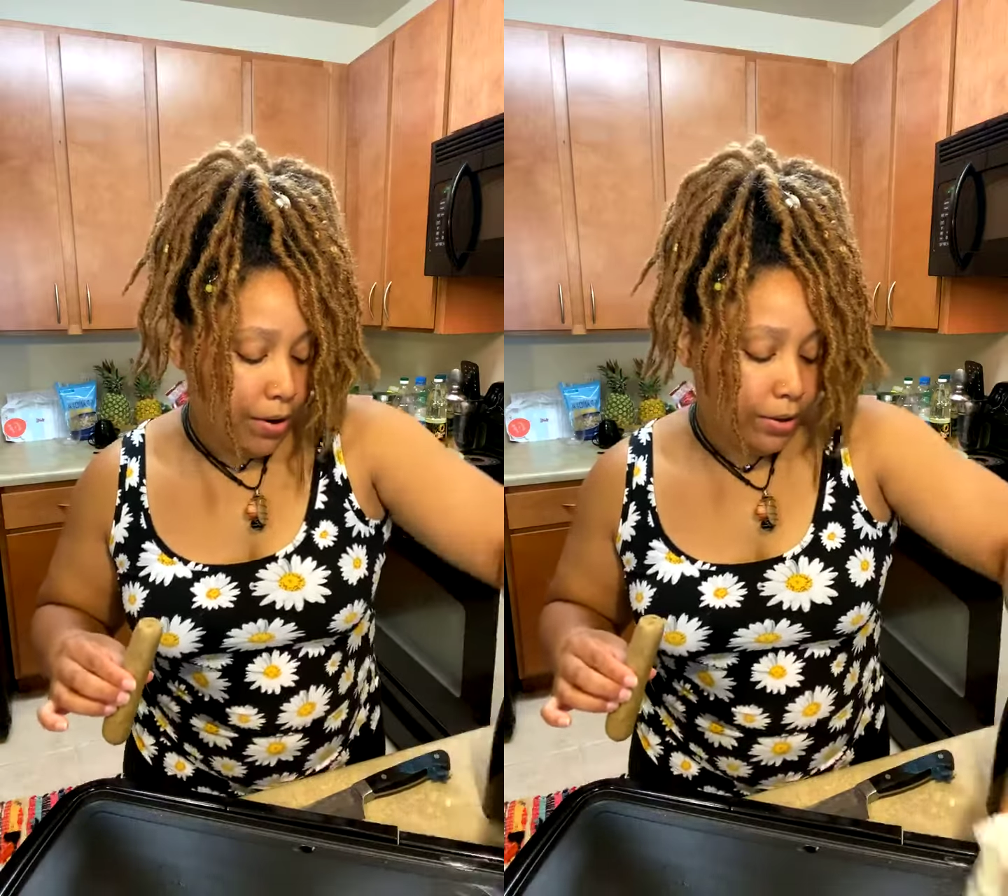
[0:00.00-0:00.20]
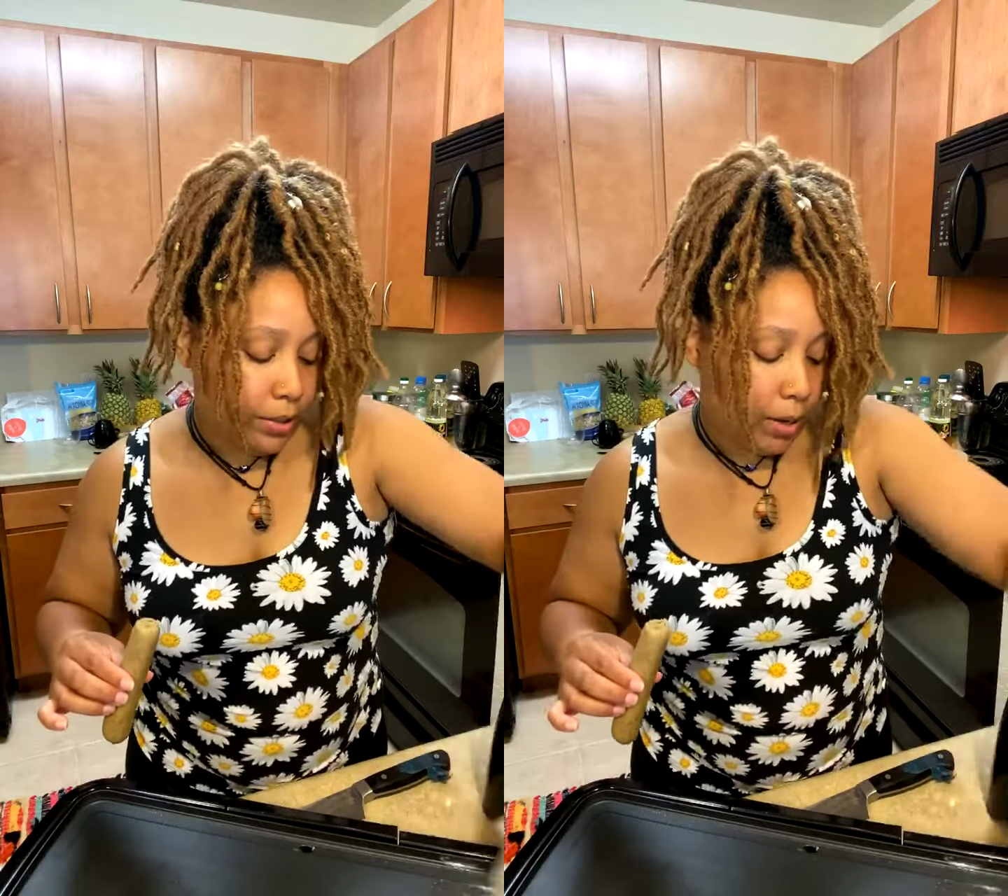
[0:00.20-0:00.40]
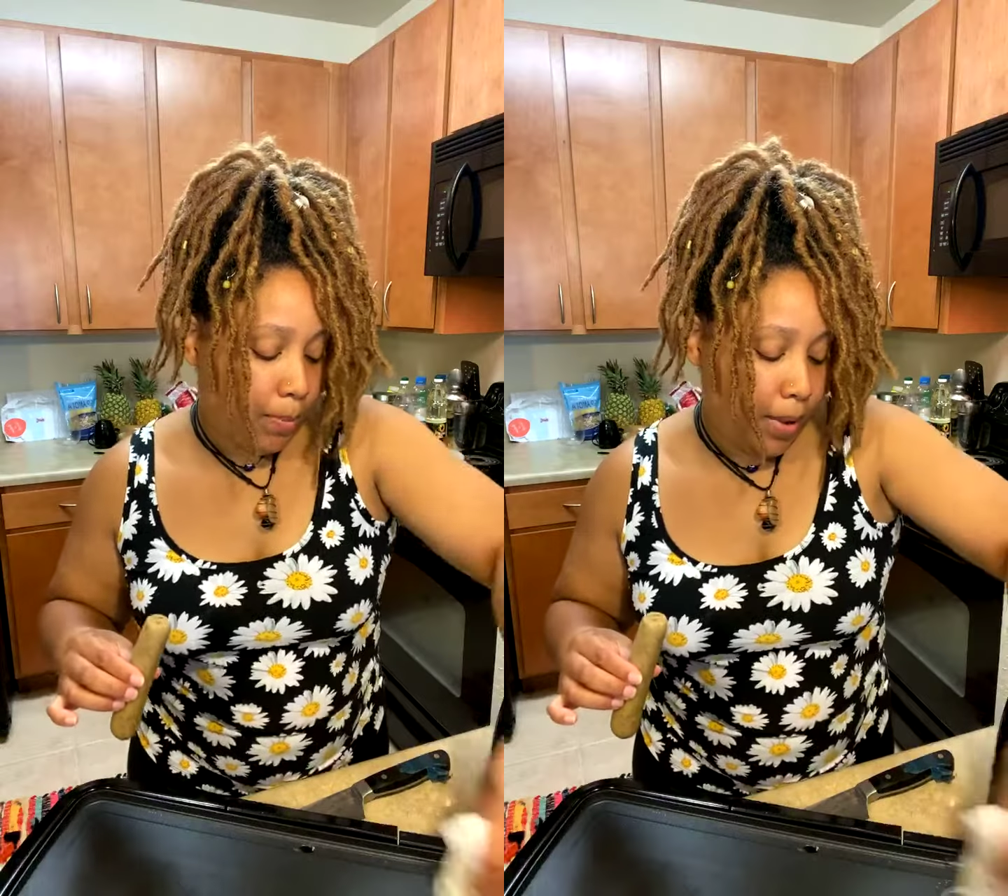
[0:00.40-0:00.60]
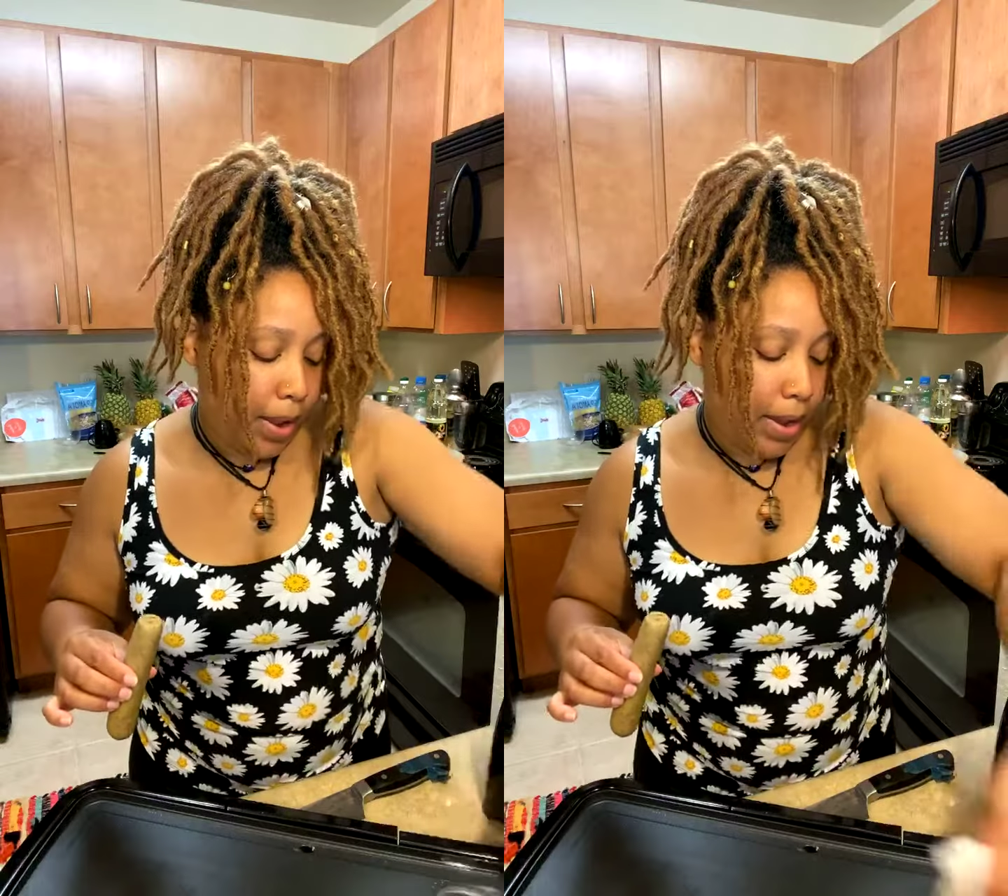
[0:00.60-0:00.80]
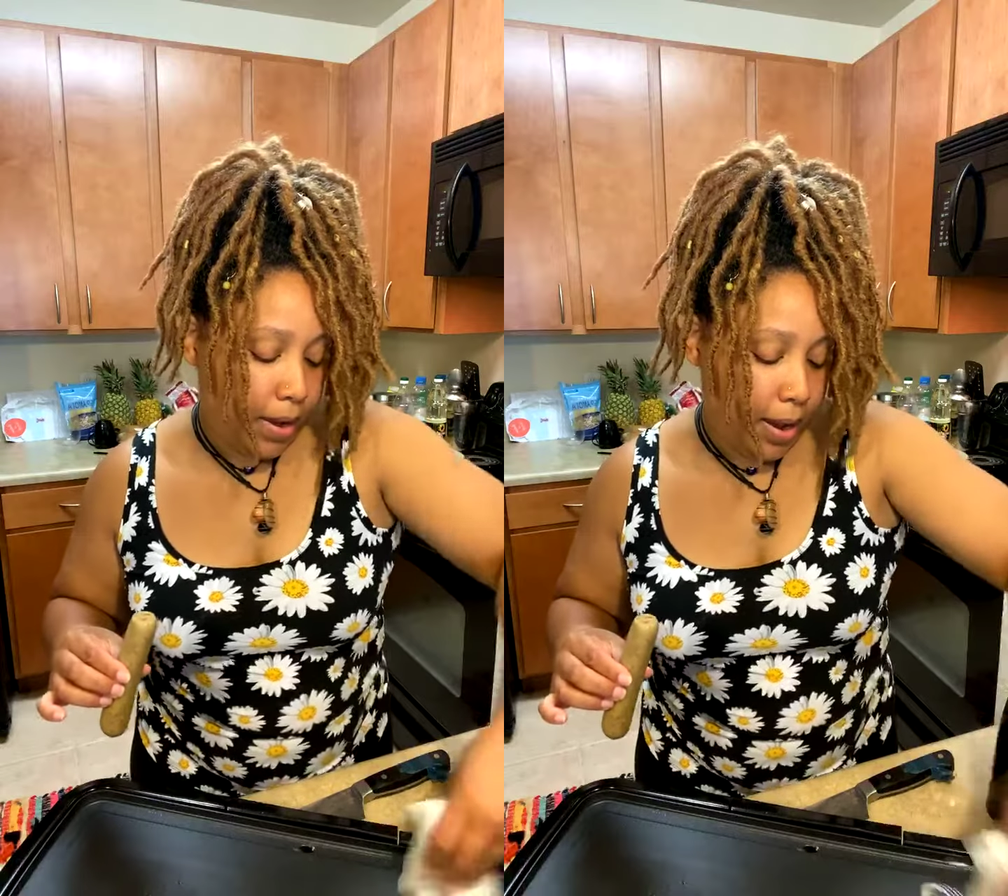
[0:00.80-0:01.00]
to the
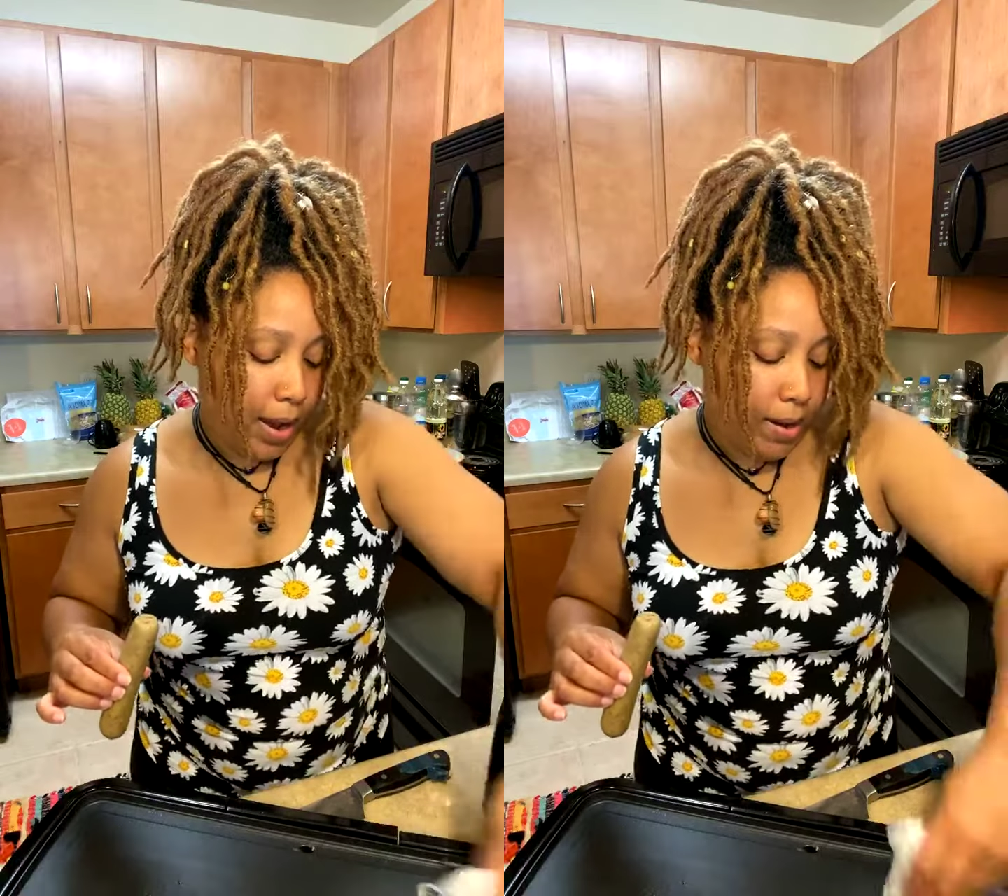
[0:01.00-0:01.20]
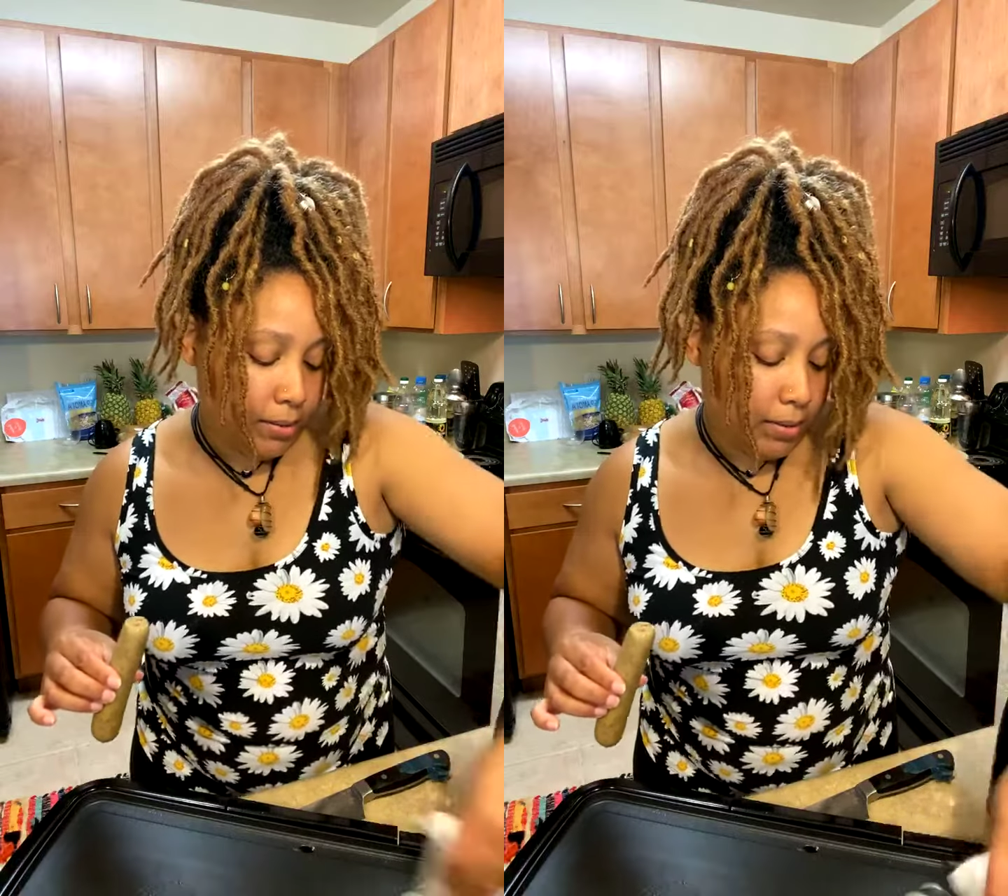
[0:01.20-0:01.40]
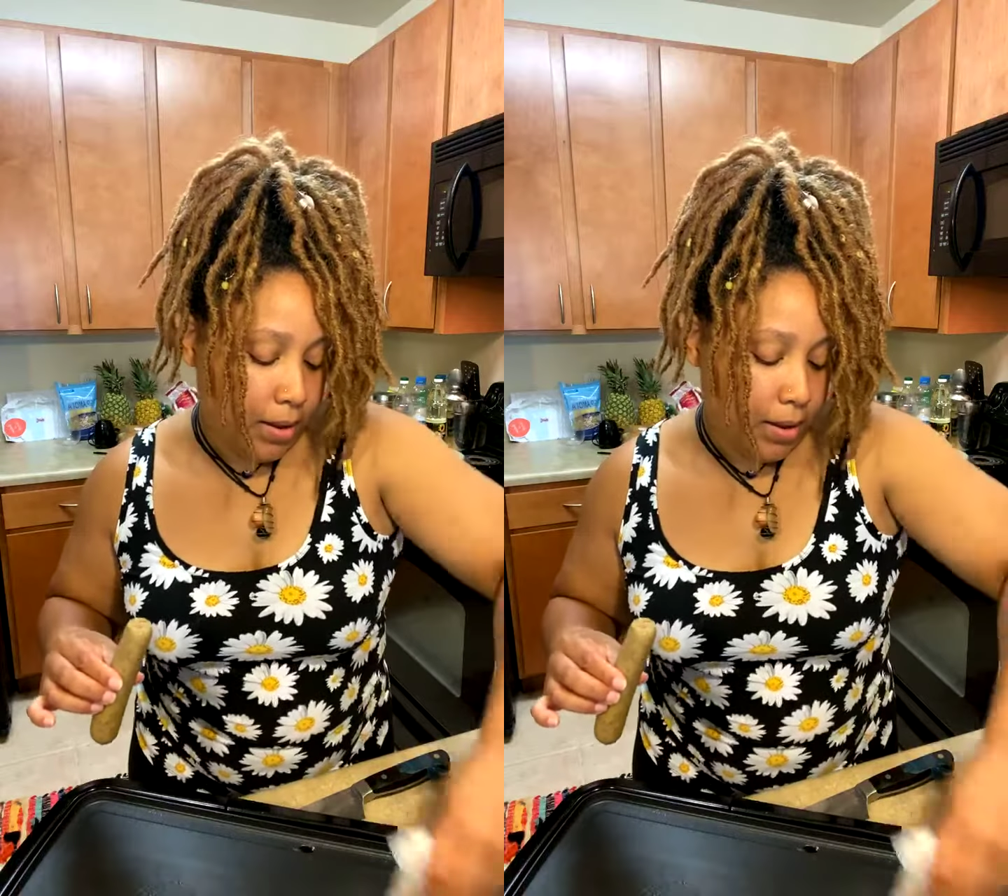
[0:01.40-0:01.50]
pancakes.